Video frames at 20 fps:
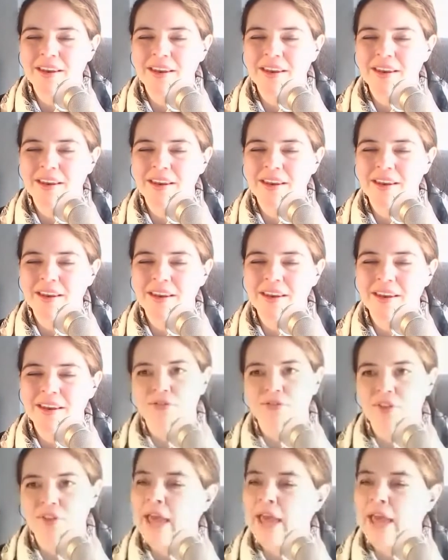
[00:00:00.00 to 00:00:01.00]

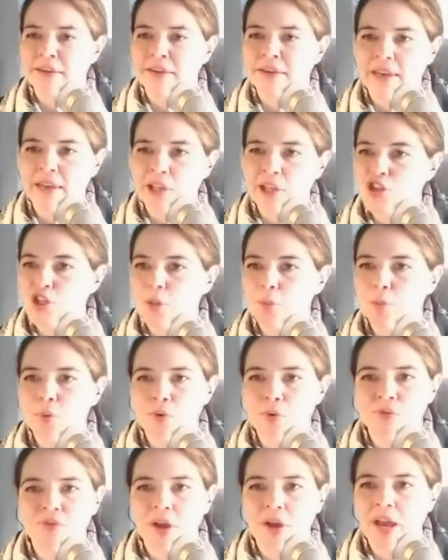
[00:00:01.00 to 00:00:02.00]
flat
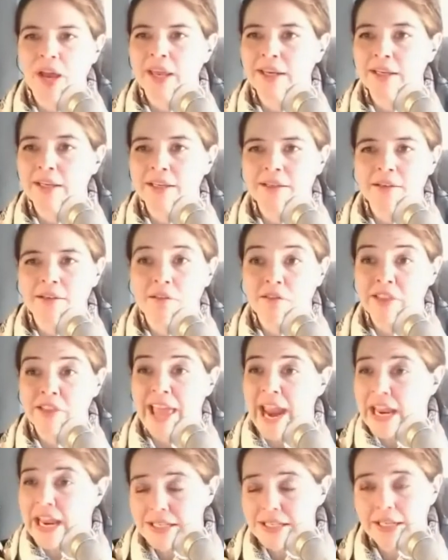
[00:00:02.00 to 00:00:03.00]

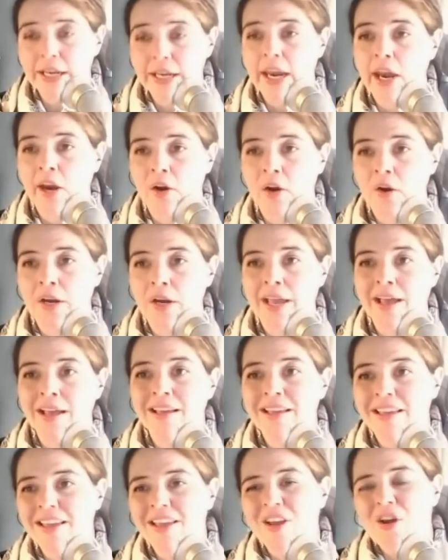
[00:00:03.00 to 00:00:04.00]
nature-provided landing
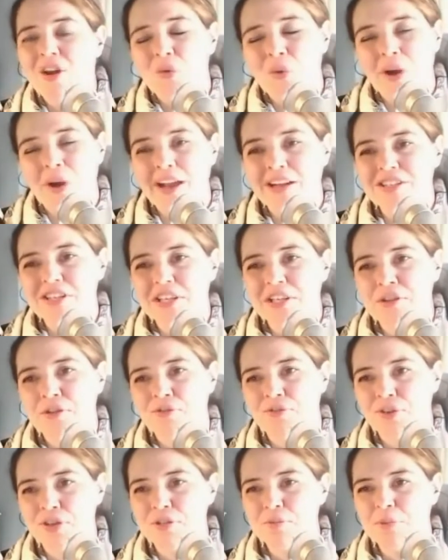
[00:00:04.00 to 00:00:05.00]
area where
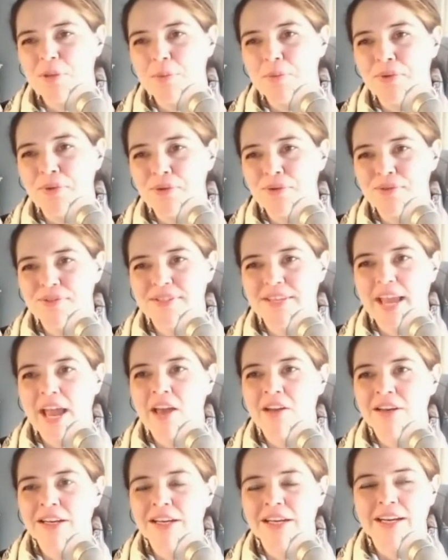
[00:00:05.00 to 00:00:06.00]
actually the first people who
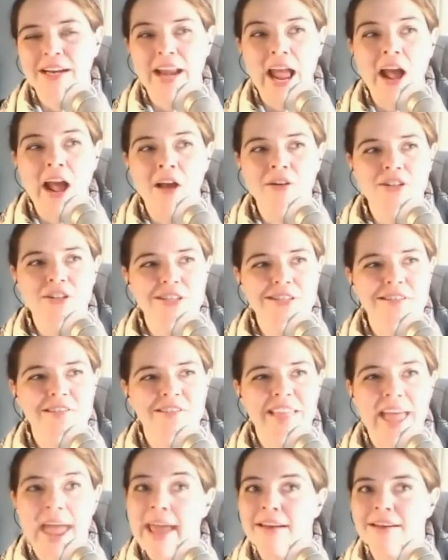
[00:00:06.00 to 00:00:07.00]
scouted it out just
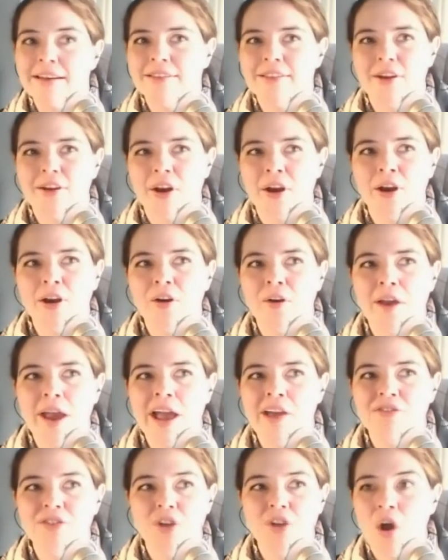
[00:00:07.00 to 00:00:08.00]
landed their
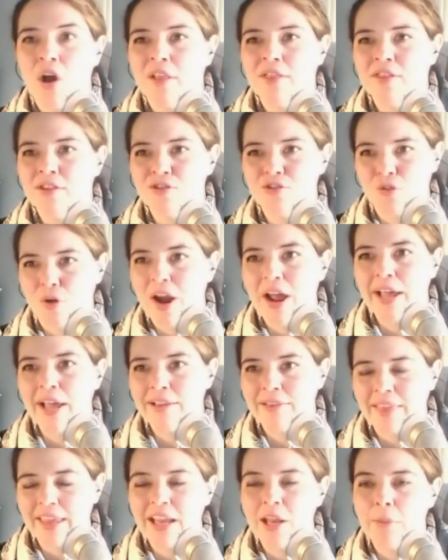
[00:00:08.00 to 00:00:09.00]
aircraft on the dry
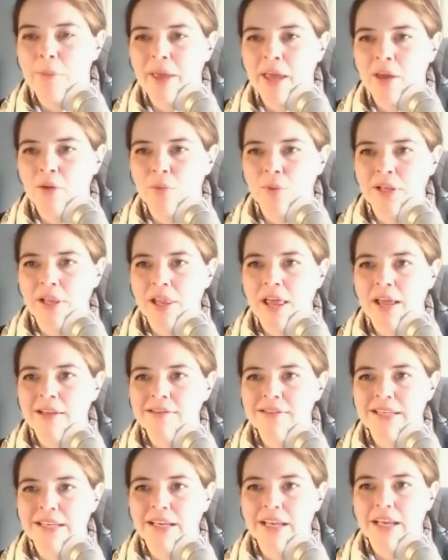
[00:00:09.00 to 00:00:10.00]
lake bed,
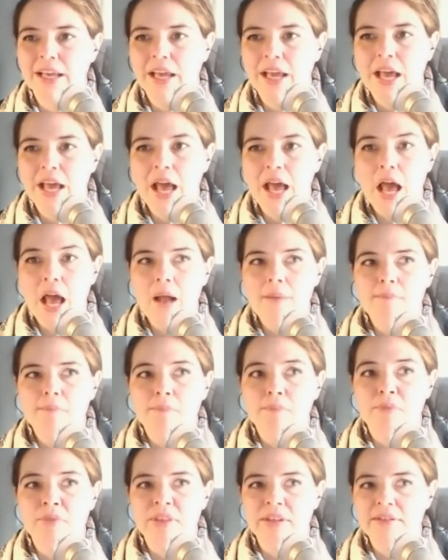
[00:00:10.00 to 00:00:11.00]
realizing
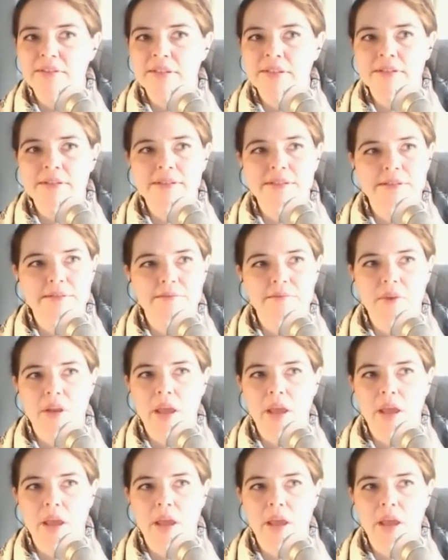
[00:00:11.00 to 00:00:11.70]
this is